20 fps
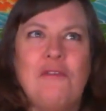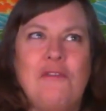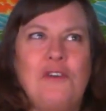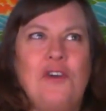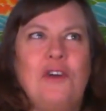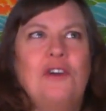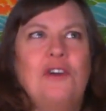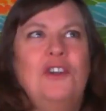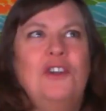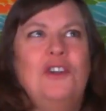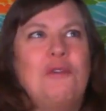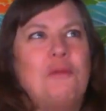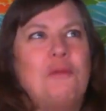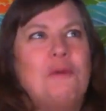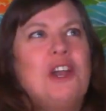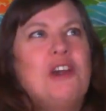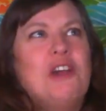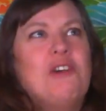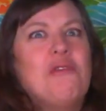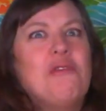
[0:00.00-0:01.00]
food you
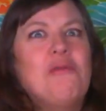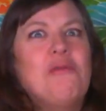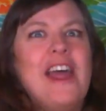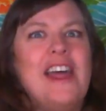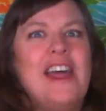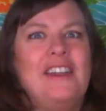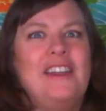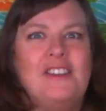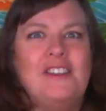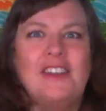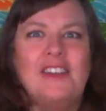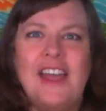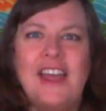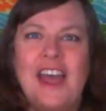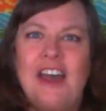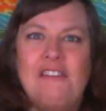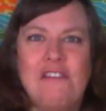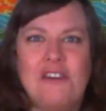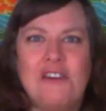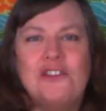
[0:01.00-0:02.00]
regret
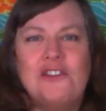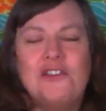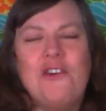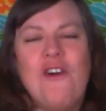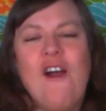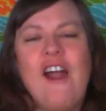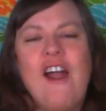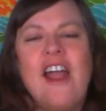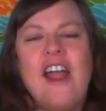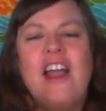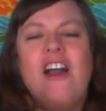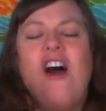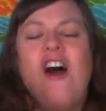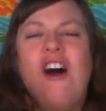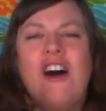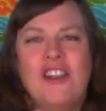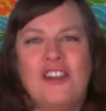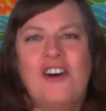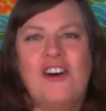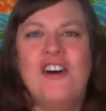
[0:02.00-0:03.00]
ever trying
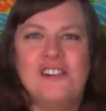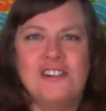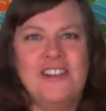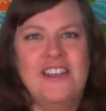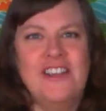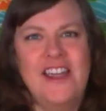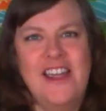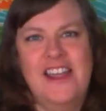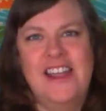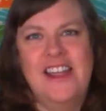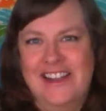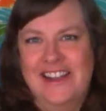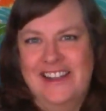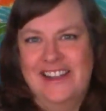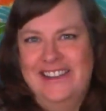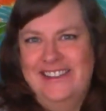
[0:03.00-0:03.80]
on holiday?